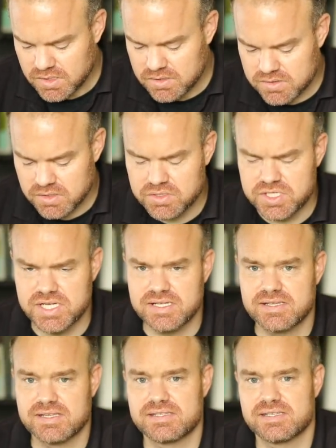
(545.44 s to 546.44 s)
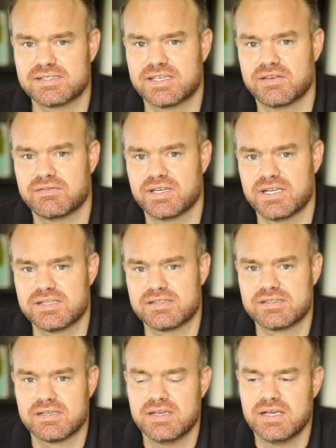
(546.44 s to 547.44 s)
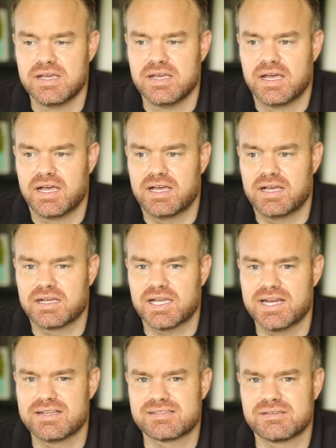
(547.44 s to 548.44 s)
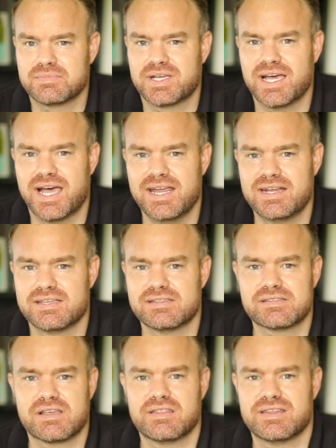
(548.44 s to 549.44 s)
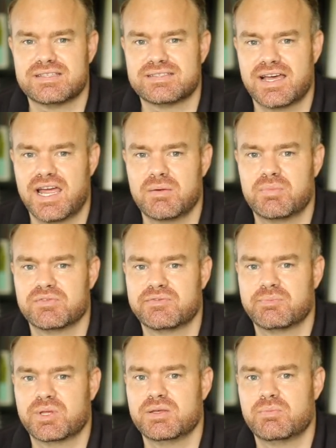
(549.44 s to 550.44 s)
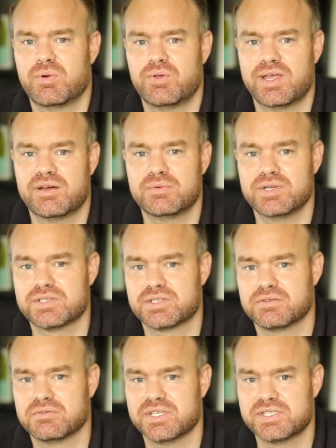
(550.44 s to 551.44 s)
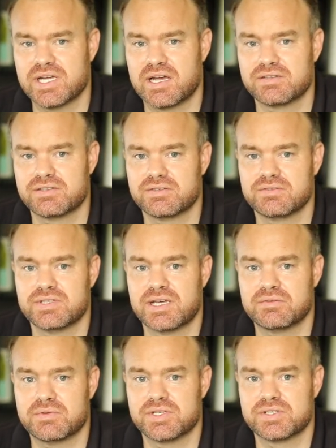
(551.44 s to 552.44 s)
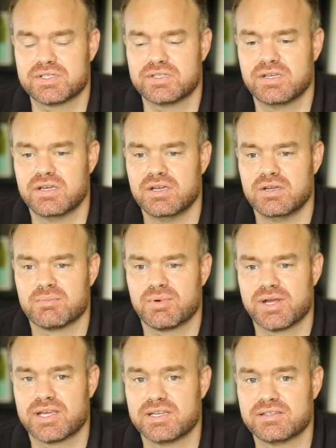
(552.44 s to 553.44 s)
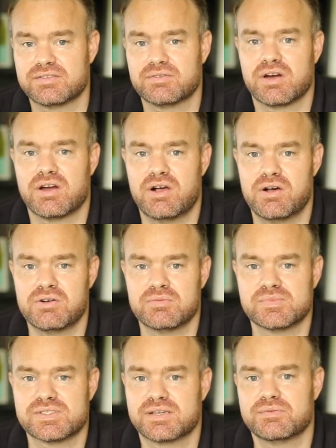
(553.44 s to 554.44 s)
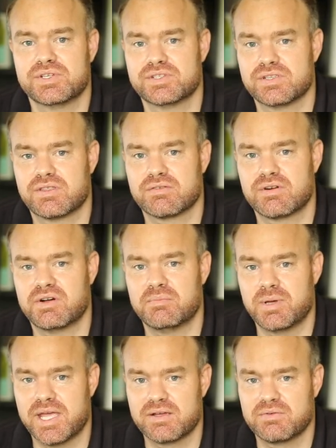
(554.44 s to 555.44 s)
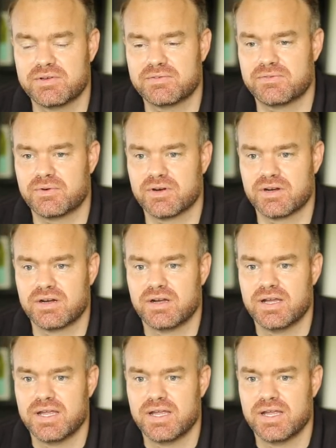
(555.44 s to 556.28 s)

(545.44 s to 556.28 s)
So Jesus is giving us uh, kind of some guidance on the type of people that we should reach out to, that we should bring into our homes, that we should throw a banquet for.